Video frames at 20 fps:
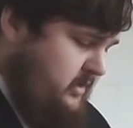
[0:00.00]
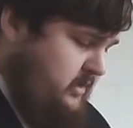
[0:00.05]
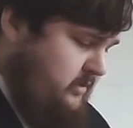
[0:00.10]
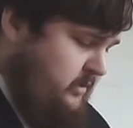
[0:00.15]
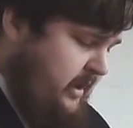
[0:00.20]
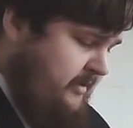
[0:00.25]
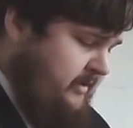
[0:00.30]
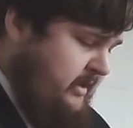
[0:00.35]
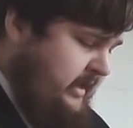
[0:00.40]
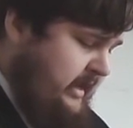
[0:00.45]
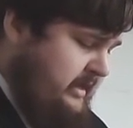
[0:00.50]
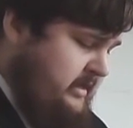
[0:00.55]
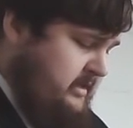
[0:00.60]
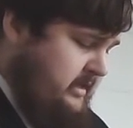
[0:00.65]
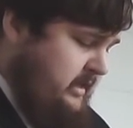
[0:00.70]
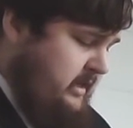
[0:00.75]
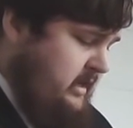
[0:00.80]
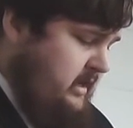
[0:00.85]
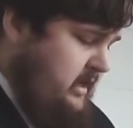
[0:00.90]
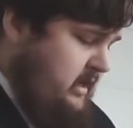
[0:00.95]

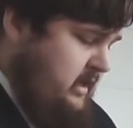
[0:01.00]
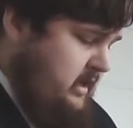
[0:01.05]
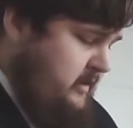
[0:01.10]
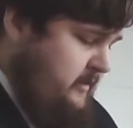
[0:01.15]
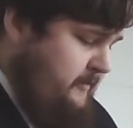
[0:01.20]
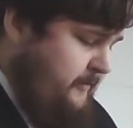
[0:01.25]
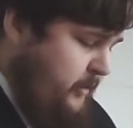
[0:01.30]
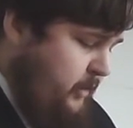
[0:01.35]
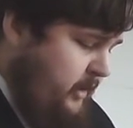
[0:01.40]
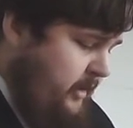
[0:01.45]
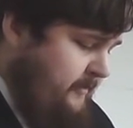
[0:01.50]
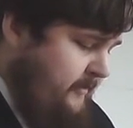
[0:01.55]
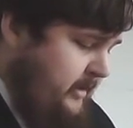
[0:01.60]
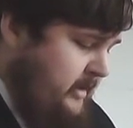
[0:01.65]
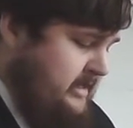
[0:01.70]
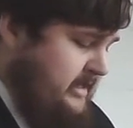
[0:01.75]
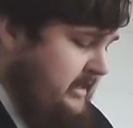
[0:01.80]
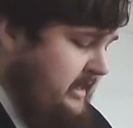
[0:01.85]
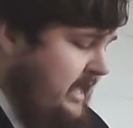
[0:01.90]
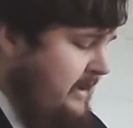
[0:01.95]
Revelation 4,
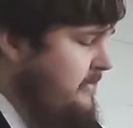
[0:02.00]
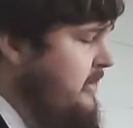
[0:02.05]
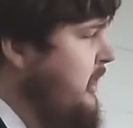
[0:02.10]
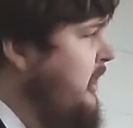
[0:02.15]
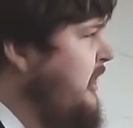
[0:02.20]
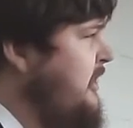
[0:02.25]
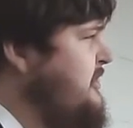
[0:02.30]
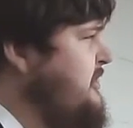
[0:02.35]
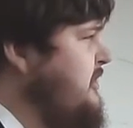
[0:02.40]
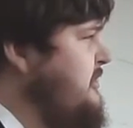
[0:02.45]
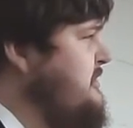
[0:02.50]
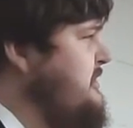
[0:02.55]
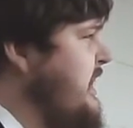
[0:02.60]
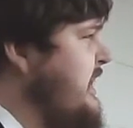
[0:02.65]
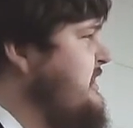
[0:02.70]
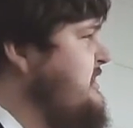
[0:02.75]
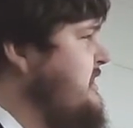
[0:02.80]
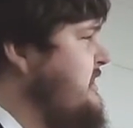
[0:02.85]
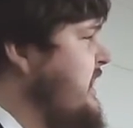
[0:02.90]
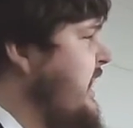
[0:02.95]
verse 11 also
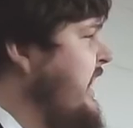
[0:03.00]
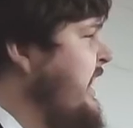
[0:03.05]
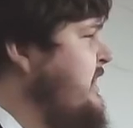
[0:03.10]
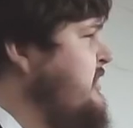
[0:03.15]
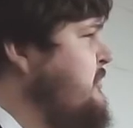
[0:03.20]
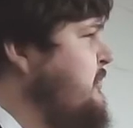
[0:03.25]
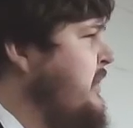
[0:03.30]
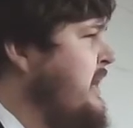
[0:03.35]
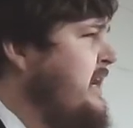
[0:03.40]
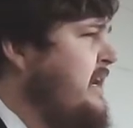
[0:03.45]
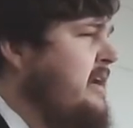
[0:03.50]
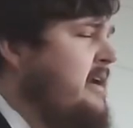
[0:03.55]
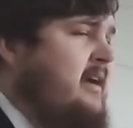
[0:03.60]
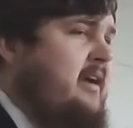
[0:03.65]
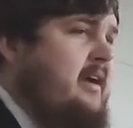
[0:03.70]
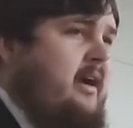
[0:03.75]
says that as we